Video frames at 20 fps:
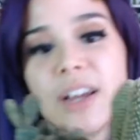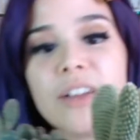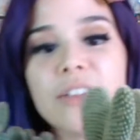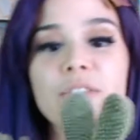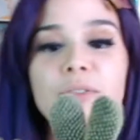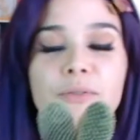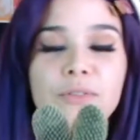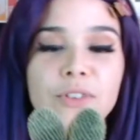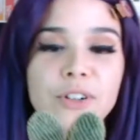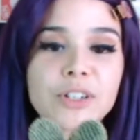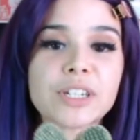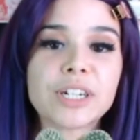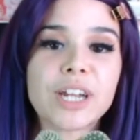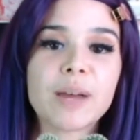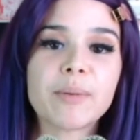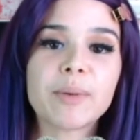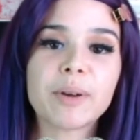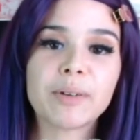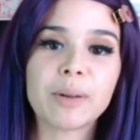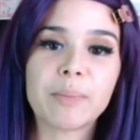The first
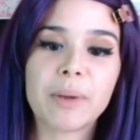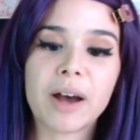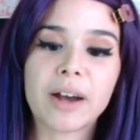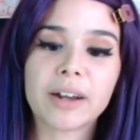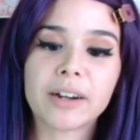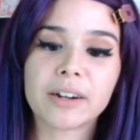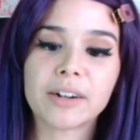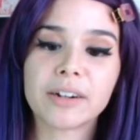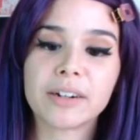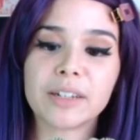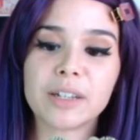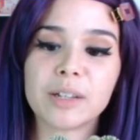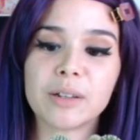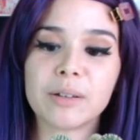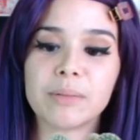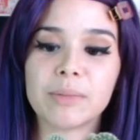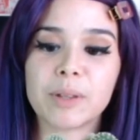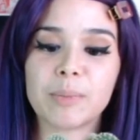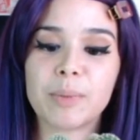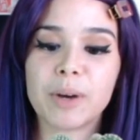time I repotted her in
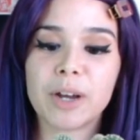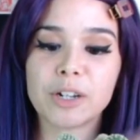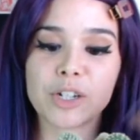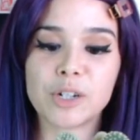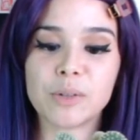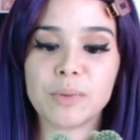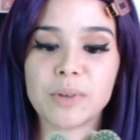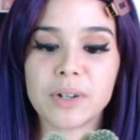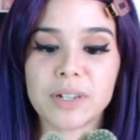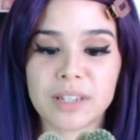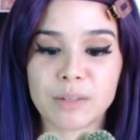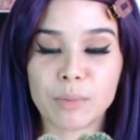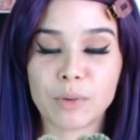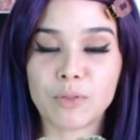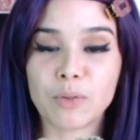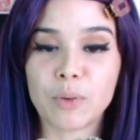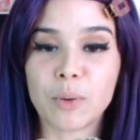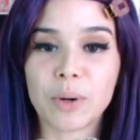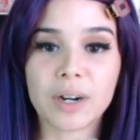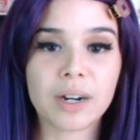the pot she was in
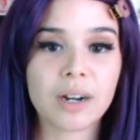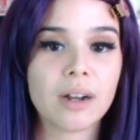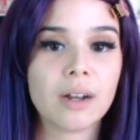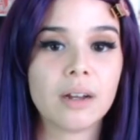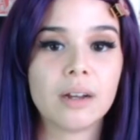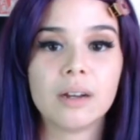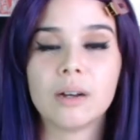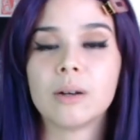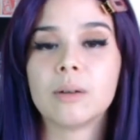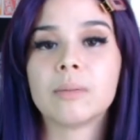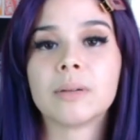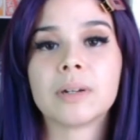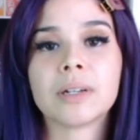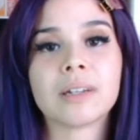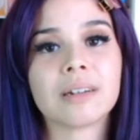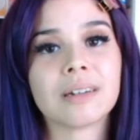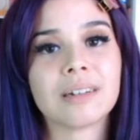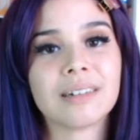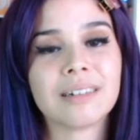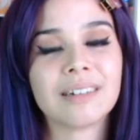before, oh my
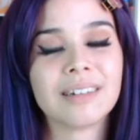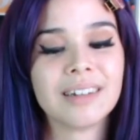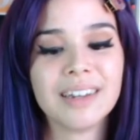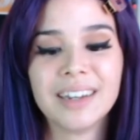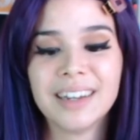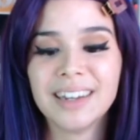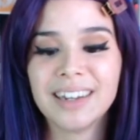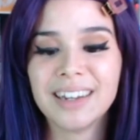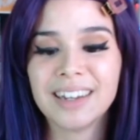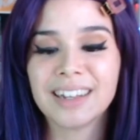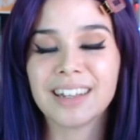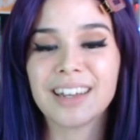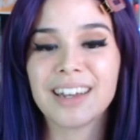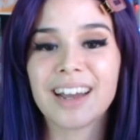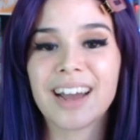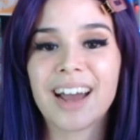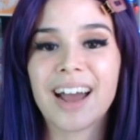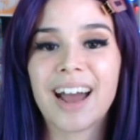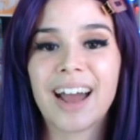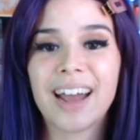
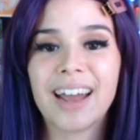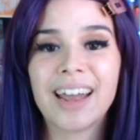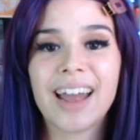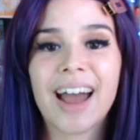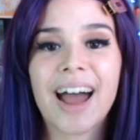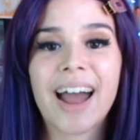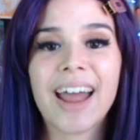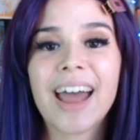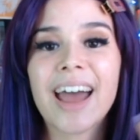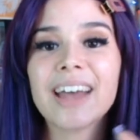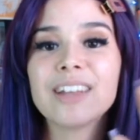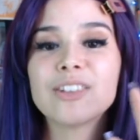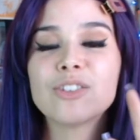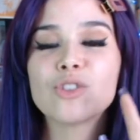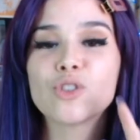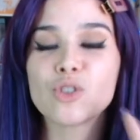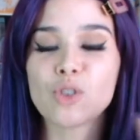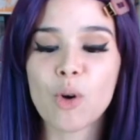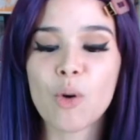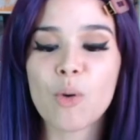god. I had
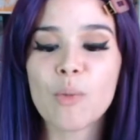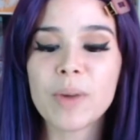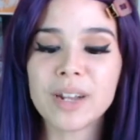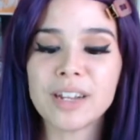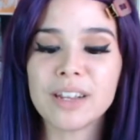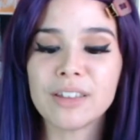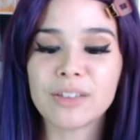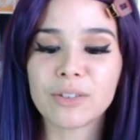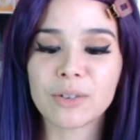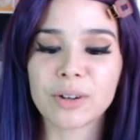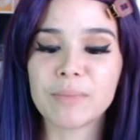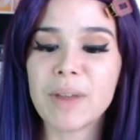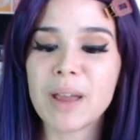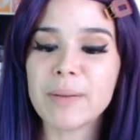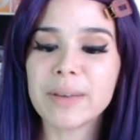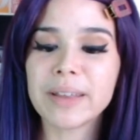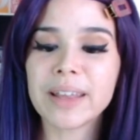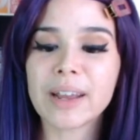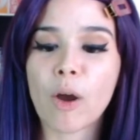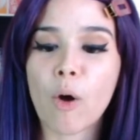so many thorns,
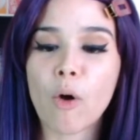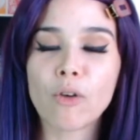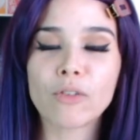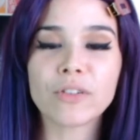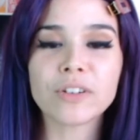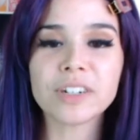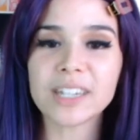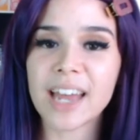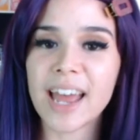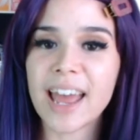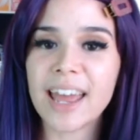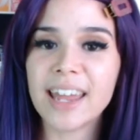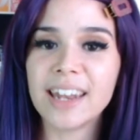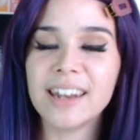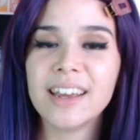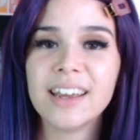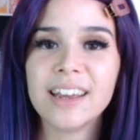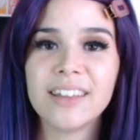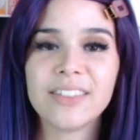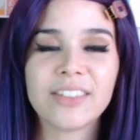maybe like over
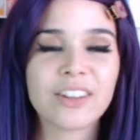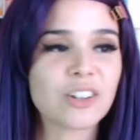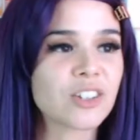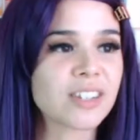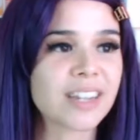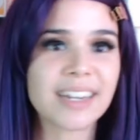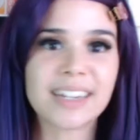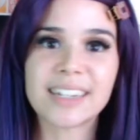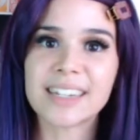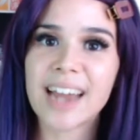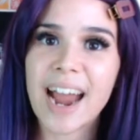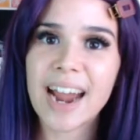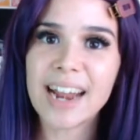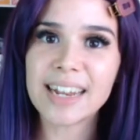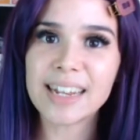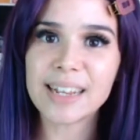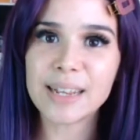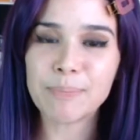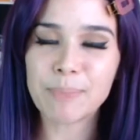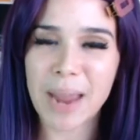10. They're just like
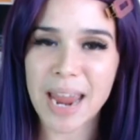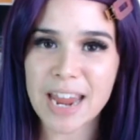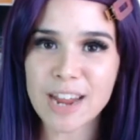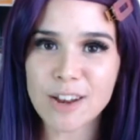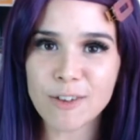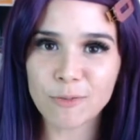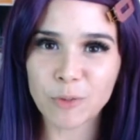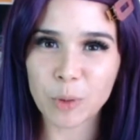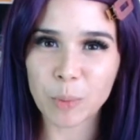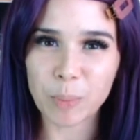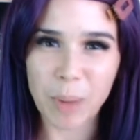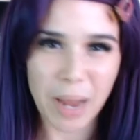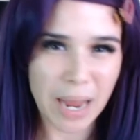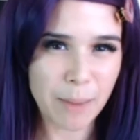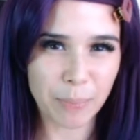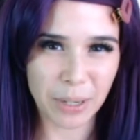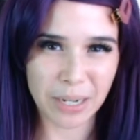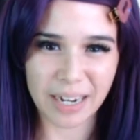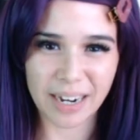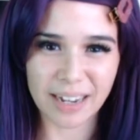tiny, painful
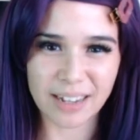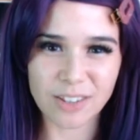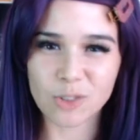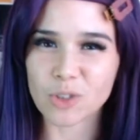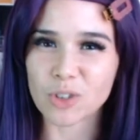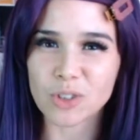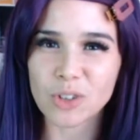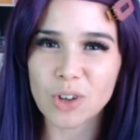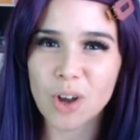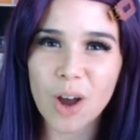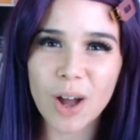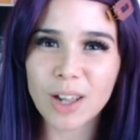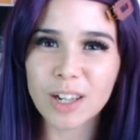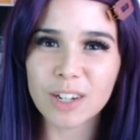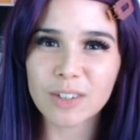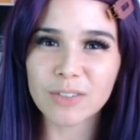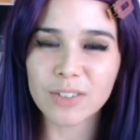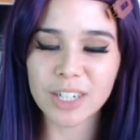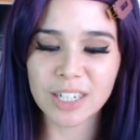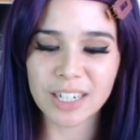paper cuts just all
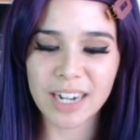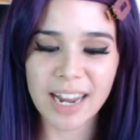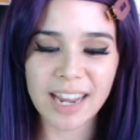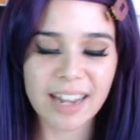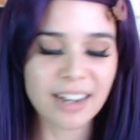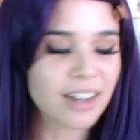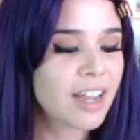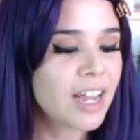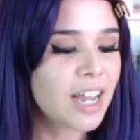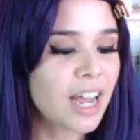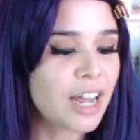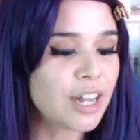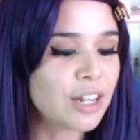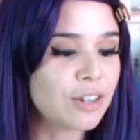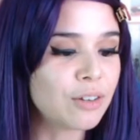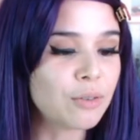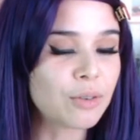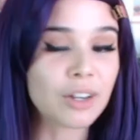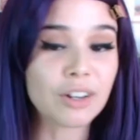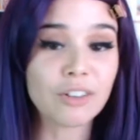over your hand. And
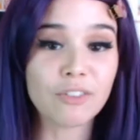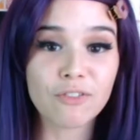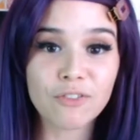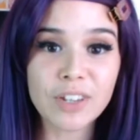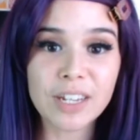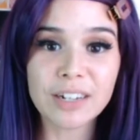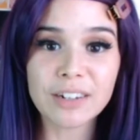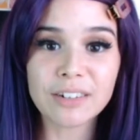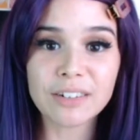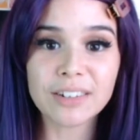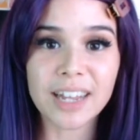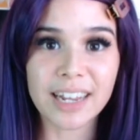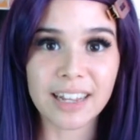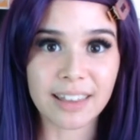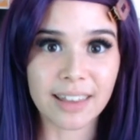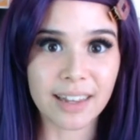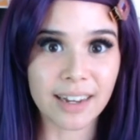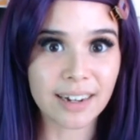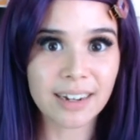you can feel like they're